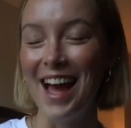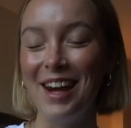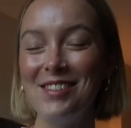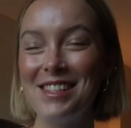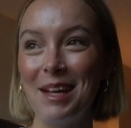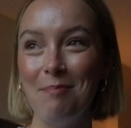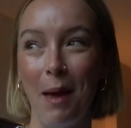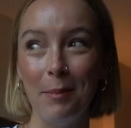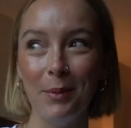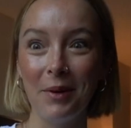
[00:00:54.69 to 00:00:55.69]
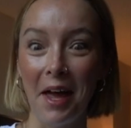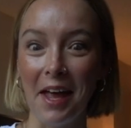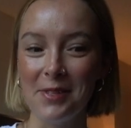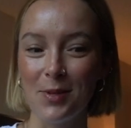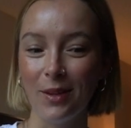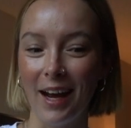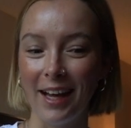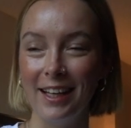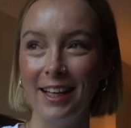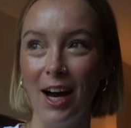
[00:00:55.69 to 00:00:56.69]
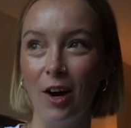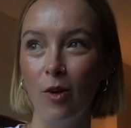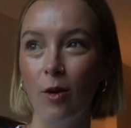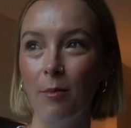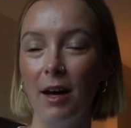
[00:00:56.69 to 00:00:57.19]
And I was like, maybe we'll cancel and I can go.